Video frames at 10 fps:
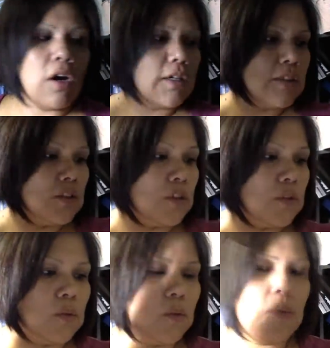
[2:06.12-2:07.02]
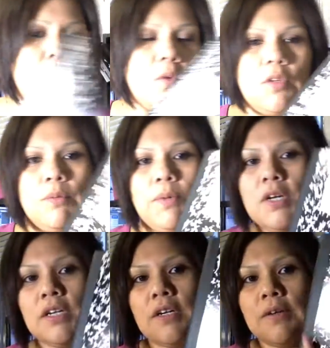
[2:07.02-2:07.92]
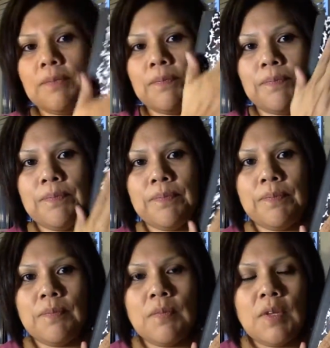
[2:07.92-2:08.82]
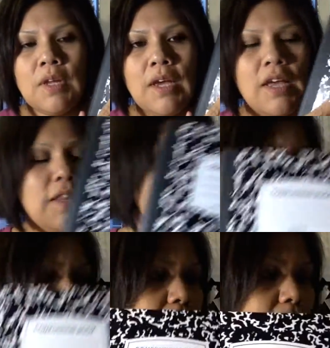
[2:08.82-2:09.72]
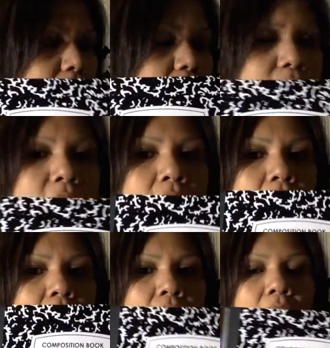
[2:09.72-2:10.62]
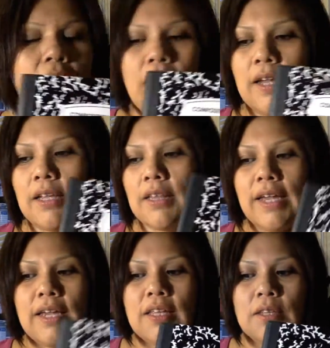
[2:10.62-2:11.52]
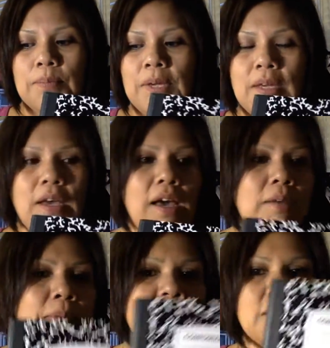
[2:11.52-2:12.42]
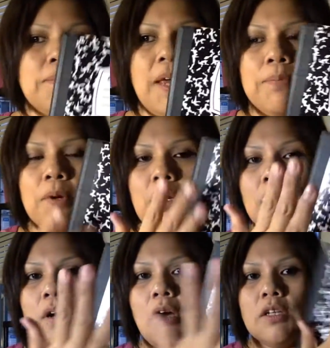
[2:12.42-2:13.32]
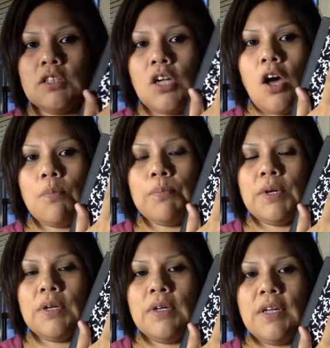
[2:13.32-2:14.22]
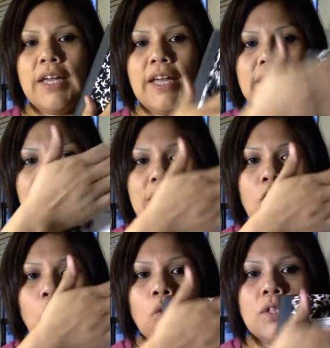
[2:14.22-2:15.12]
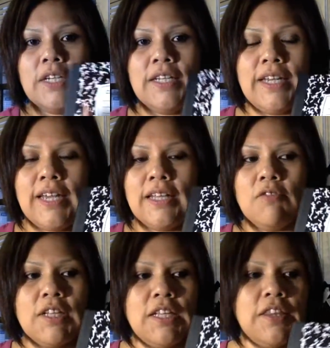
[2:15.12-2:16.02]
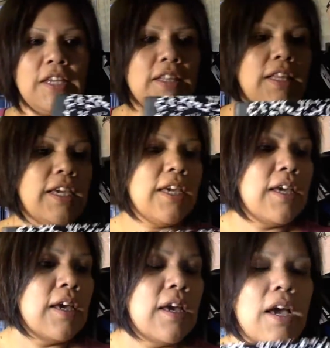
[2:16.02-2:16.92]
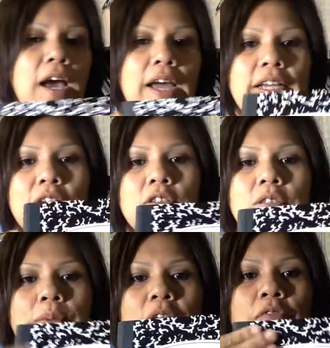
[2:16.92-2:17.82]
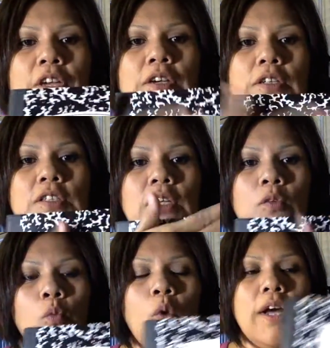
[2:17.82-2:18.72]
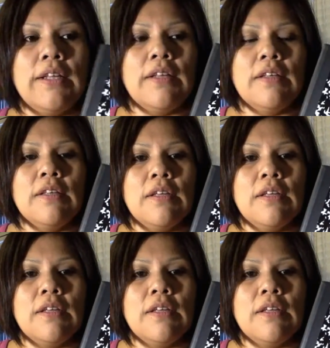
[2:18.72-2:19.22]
onto the book, and then I lay the piece of paper on top and then coat it again really thinly. I used my fingers on one